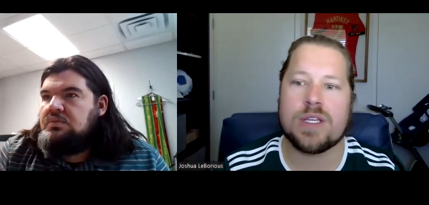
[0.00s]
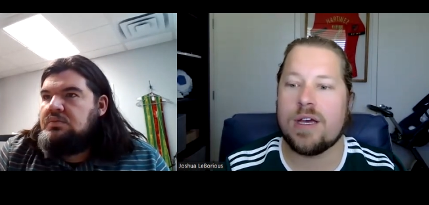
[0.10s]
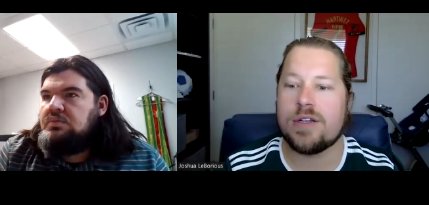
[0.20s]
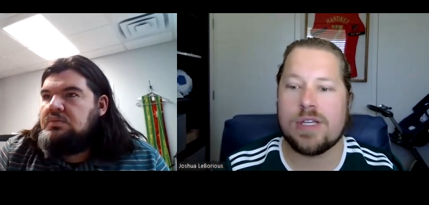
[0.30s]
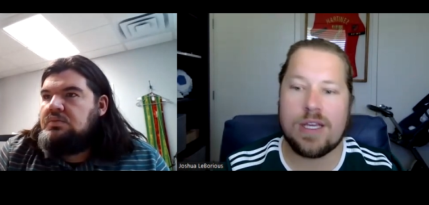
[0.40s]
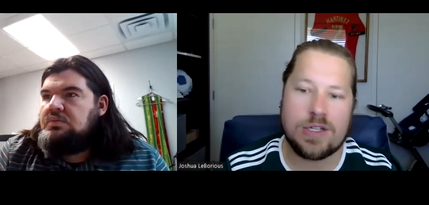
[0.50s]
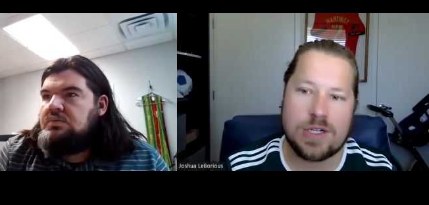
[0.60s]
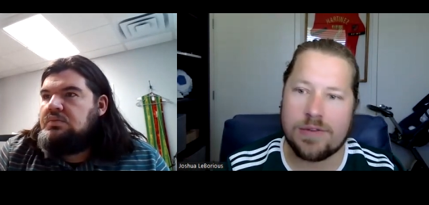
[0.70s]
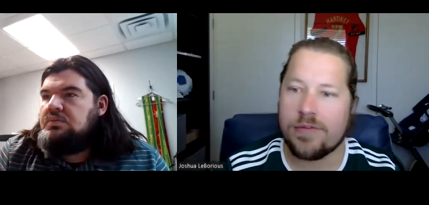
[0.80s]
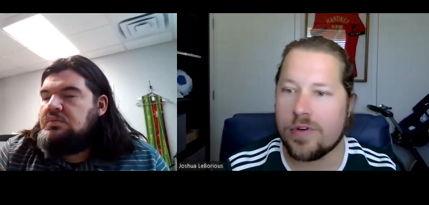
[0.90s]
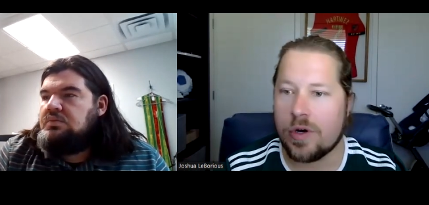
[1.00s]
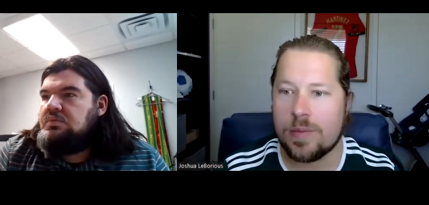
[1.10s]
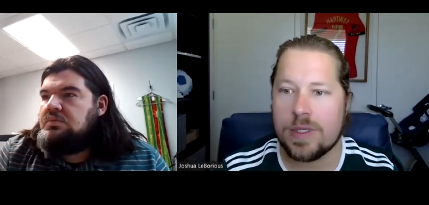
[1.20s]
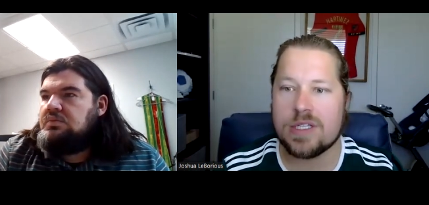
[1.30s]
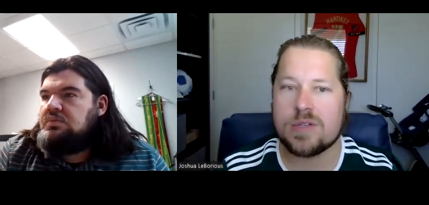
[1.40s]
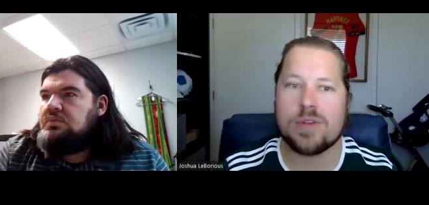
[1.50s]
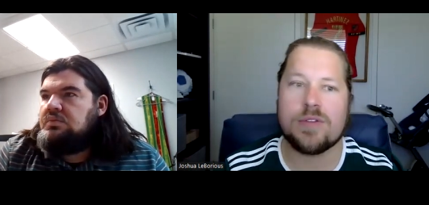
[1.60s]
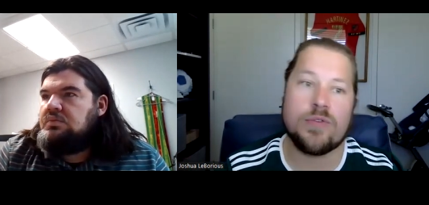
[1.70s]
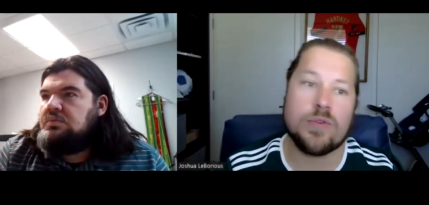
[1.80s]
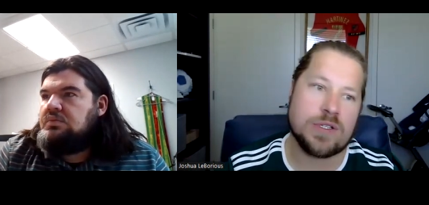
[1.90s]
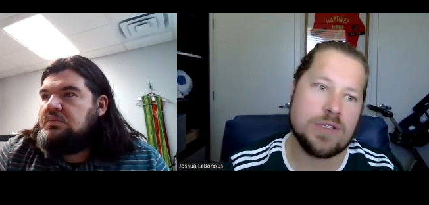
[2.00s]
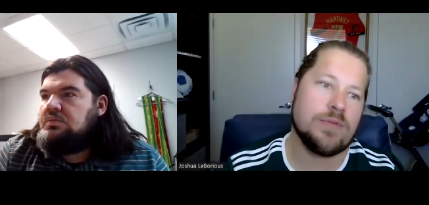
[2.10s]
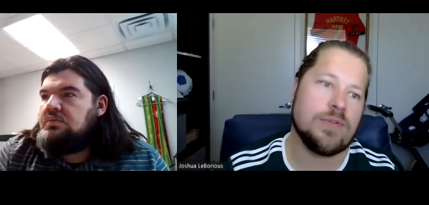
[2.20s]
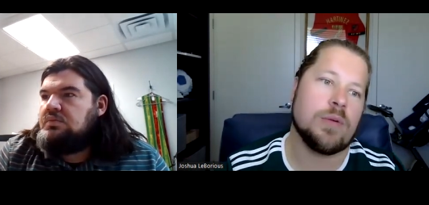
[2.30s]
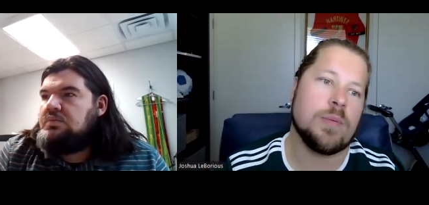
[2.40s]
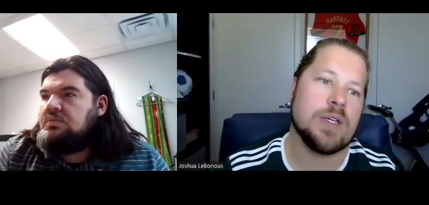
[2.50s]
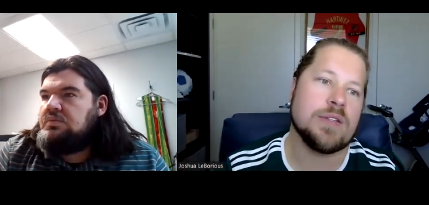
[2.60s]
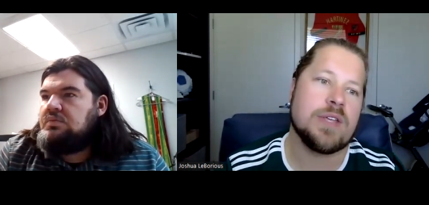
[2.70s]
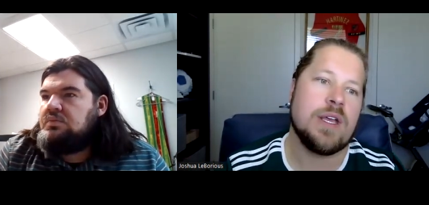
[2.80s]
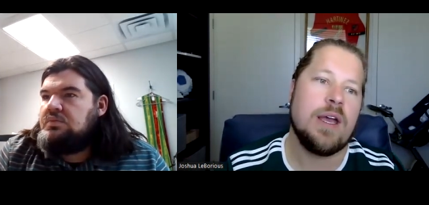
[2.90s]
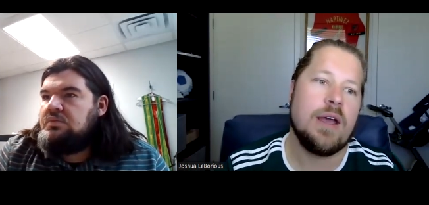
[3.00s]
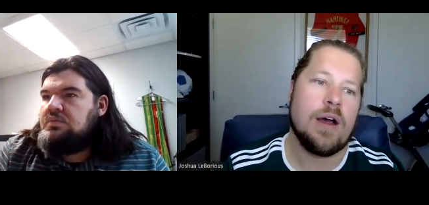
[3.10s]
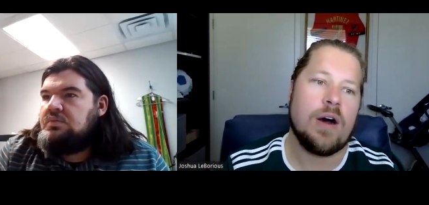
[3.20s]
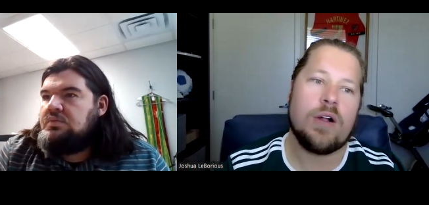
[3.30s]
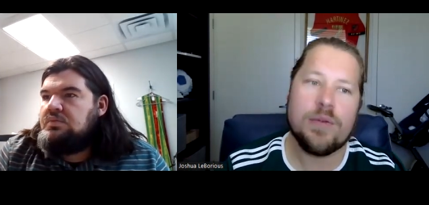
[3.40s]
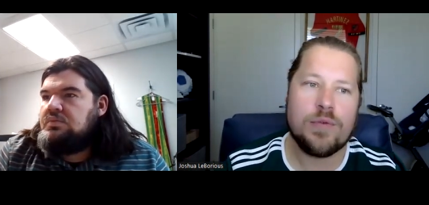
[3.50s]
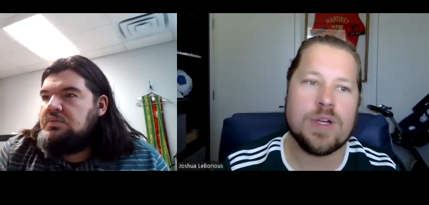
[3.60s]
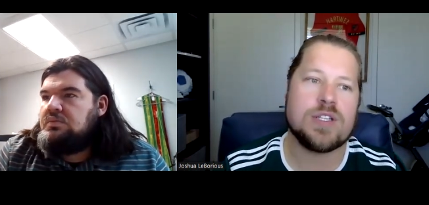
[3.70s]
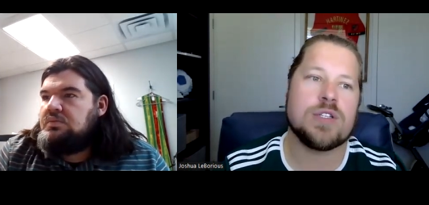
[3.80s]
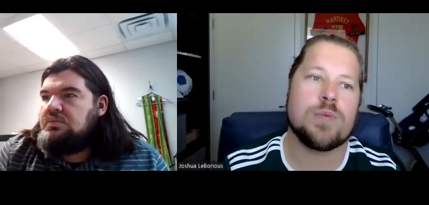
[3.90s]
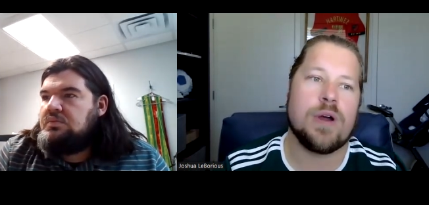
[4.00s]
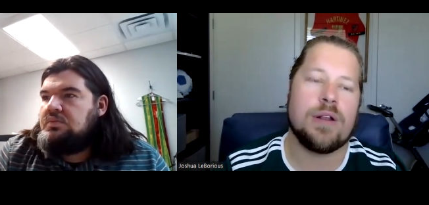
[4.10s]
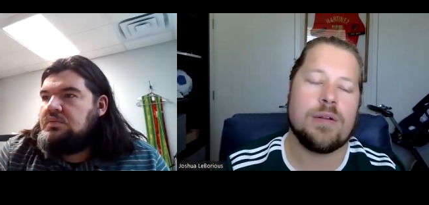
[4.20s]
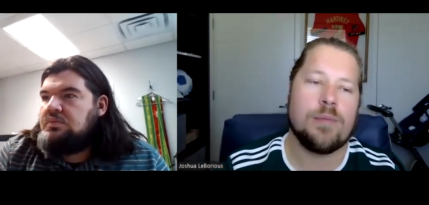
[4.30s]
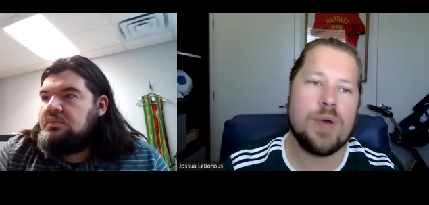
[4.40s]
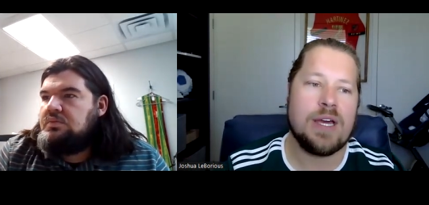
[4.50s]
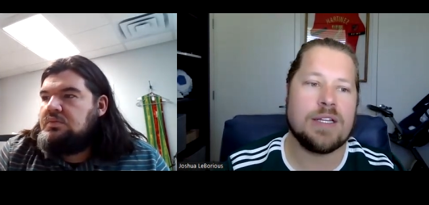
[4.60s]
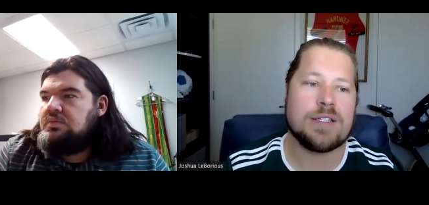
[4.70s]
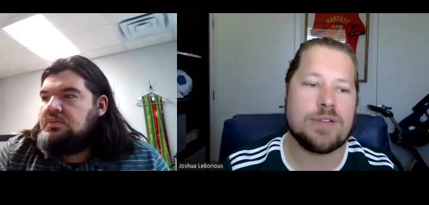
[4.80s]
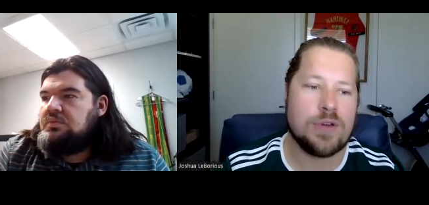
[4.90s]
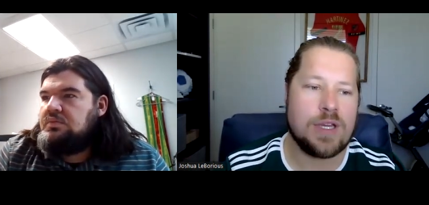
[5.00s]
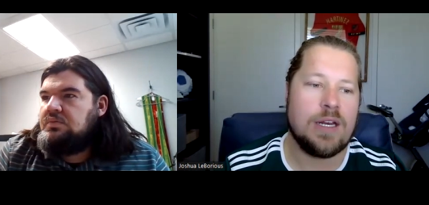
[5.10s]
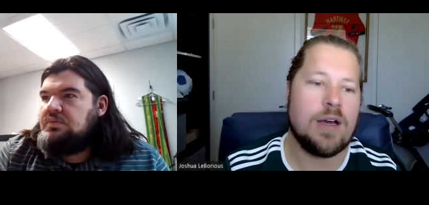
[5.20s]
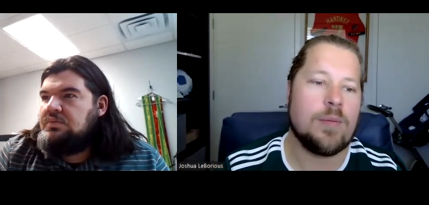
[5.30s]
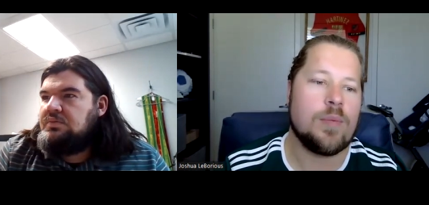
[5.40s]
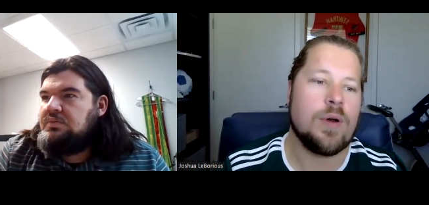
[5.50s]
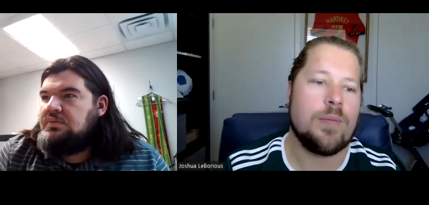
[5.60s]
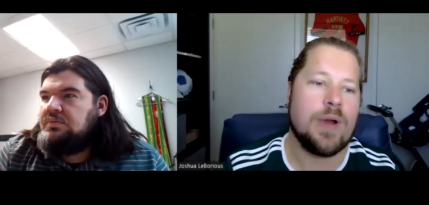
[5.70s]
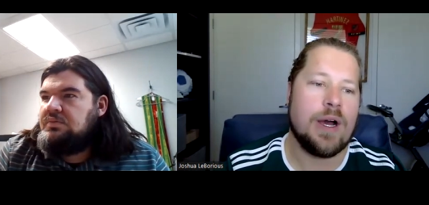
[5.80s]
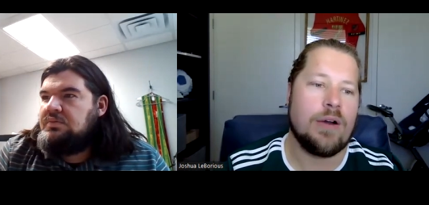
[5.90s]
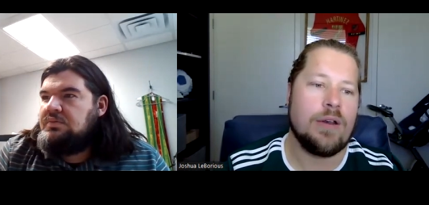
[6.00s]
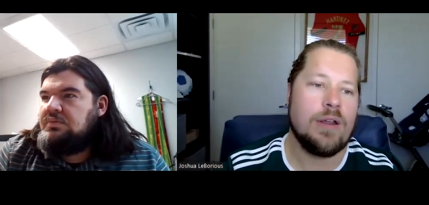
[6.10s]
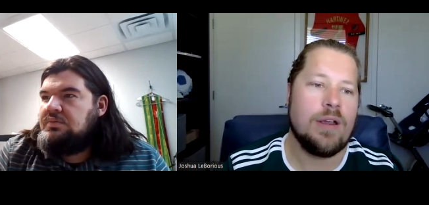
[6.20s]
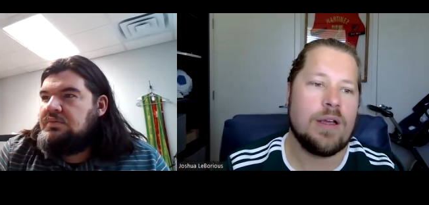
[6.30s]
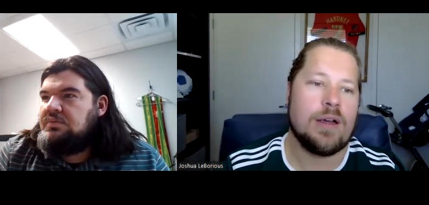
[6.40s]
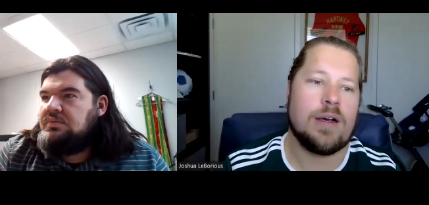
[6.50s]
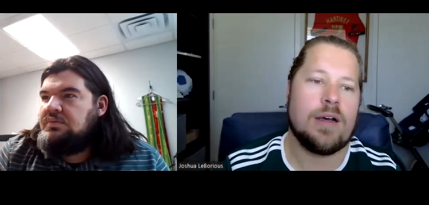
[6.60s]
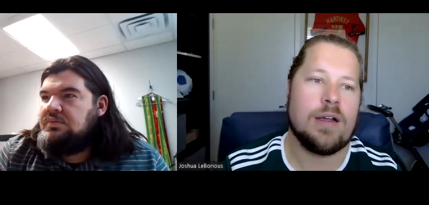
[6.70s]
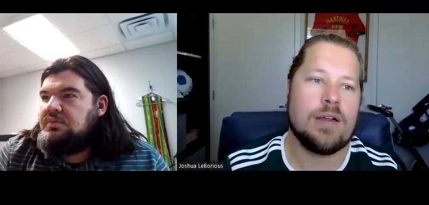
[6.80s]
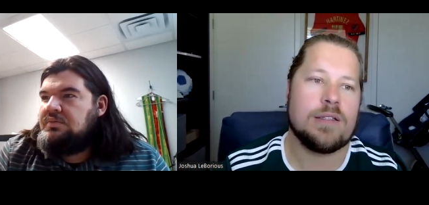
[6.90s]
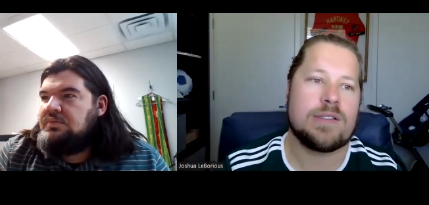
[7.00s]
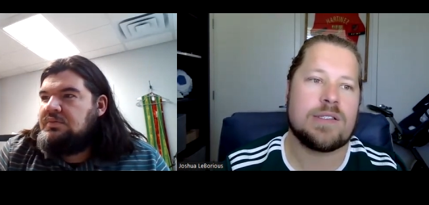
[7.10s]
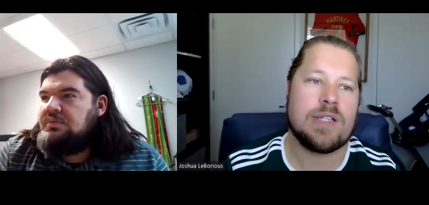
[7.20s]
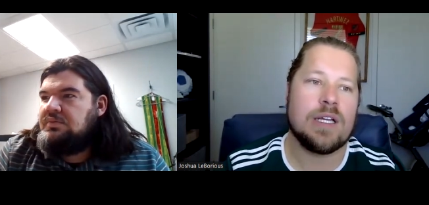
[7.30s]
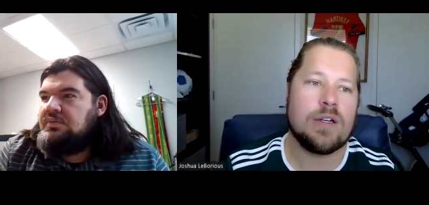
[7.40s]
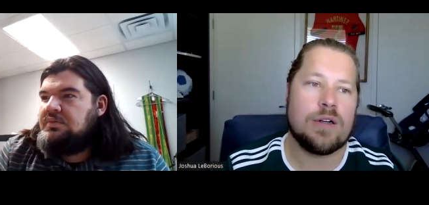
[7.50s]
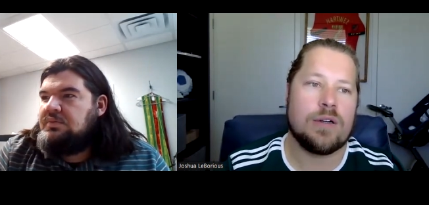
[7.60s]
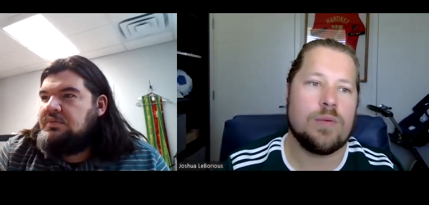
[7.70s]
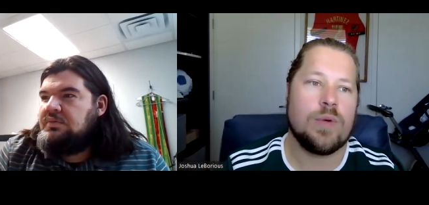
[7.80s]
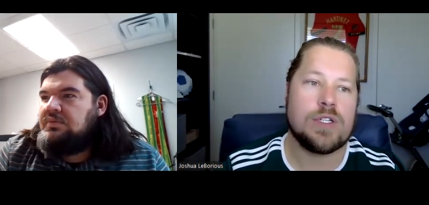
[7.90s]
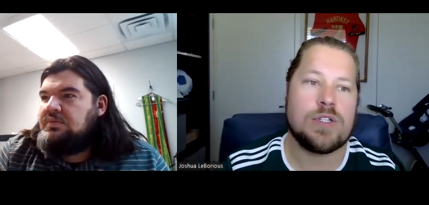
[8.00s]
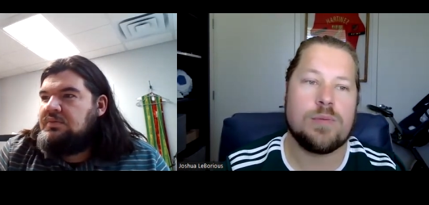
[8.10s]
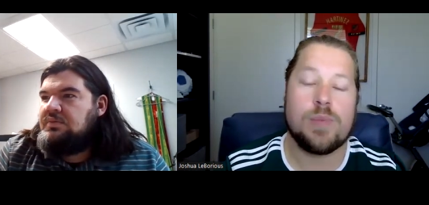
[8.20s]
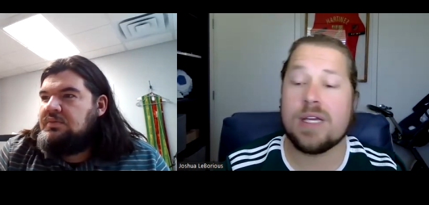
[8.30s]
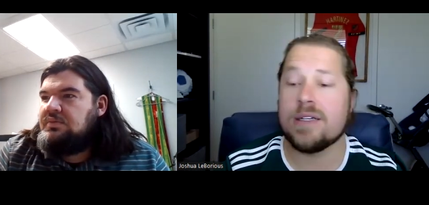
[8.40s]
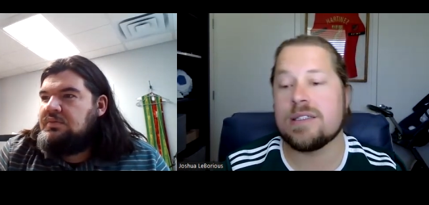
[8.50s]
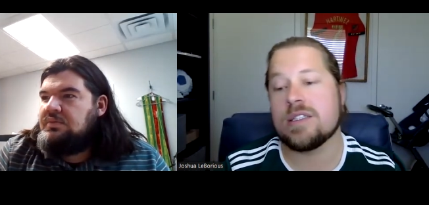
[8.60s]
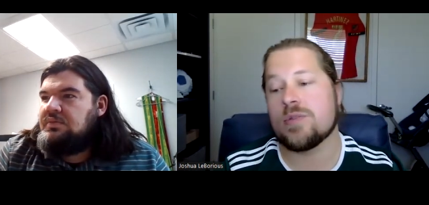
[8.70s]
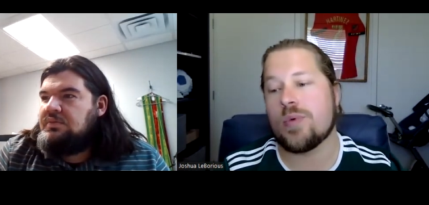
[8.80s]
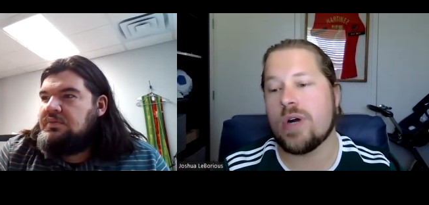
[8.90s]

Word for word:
Speaker 1: the conjugation of the verb is what the force of the verb is all of which is what ben is looking up about uh, slander, which because this is